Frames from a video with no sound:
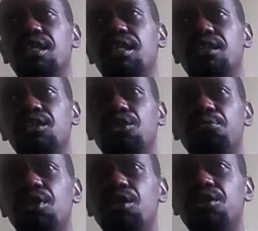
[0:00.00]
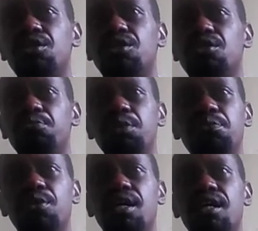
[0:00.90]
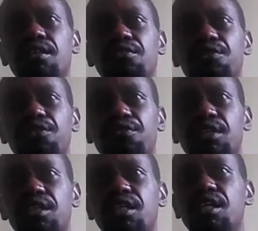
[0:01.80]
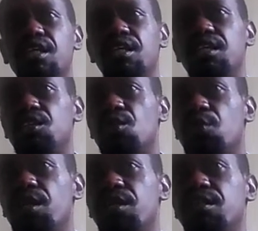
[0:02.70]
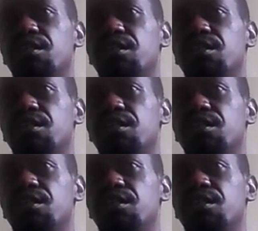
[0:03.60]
and the more the people are involved in the way